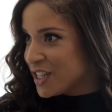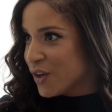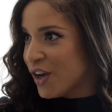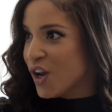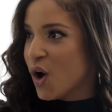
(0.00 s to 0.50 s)
so
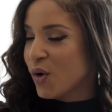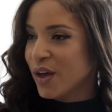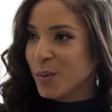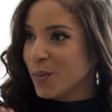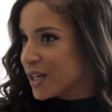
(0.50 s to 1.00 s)
I know
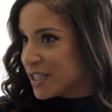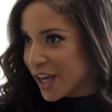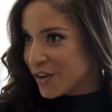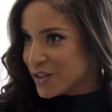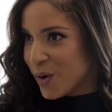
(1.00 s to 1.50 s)
that we work
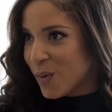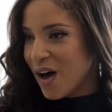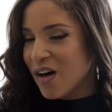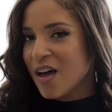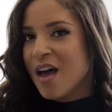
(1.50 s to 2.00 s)
together so
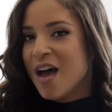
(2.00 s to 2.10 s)
well.